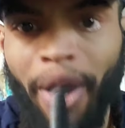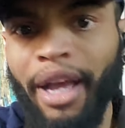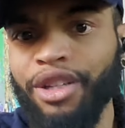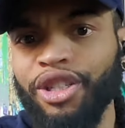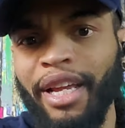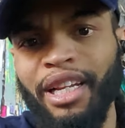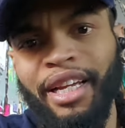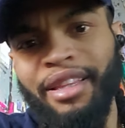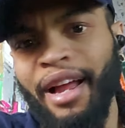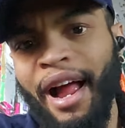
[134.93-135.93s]
you just hit it
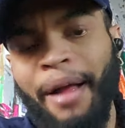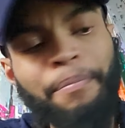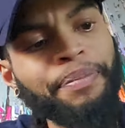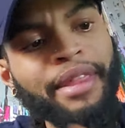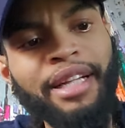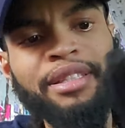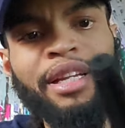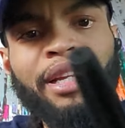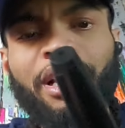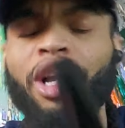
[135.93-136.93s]
like that. That's
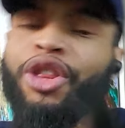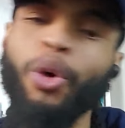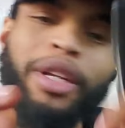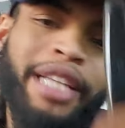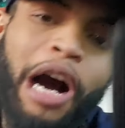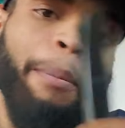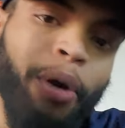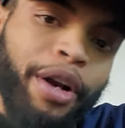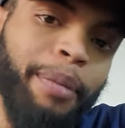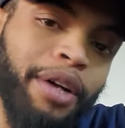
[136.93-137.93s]
it. The only down
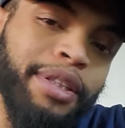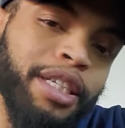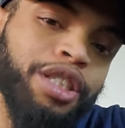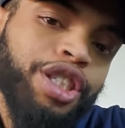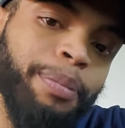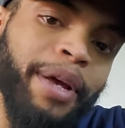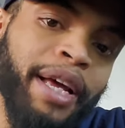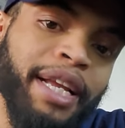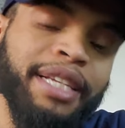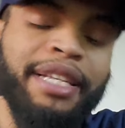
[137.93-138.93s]
part about this G
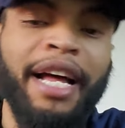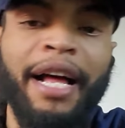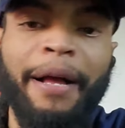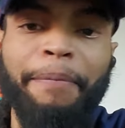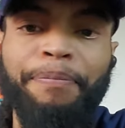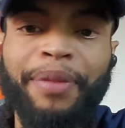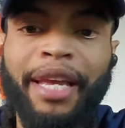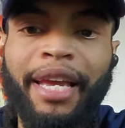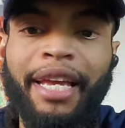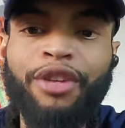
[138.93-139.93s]
Pen is that
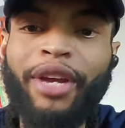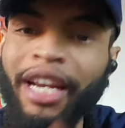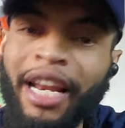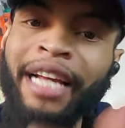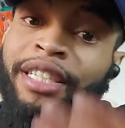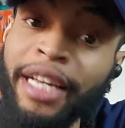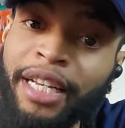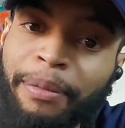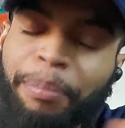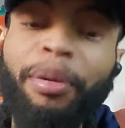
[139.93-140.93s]
you get a nice
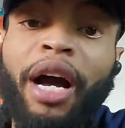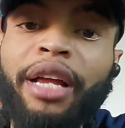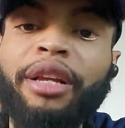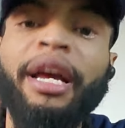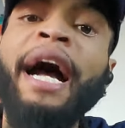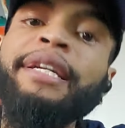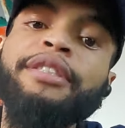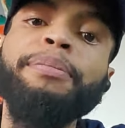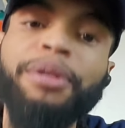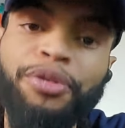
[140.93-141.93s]
hit, but it has
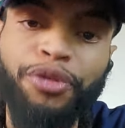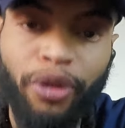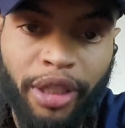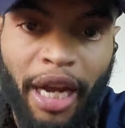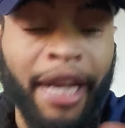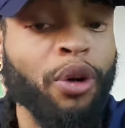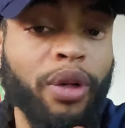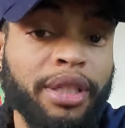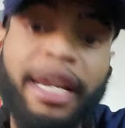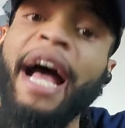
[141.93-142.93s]
to be fully, I
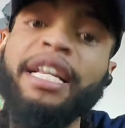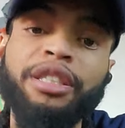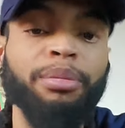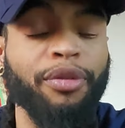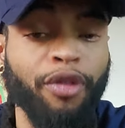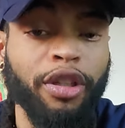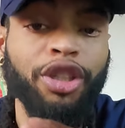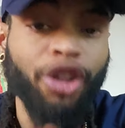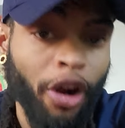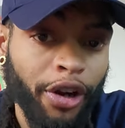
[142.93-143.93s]
notice it has to be
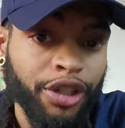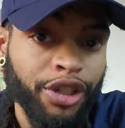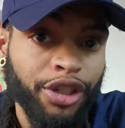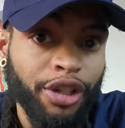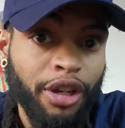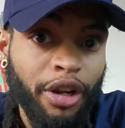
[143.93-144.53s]
fully charged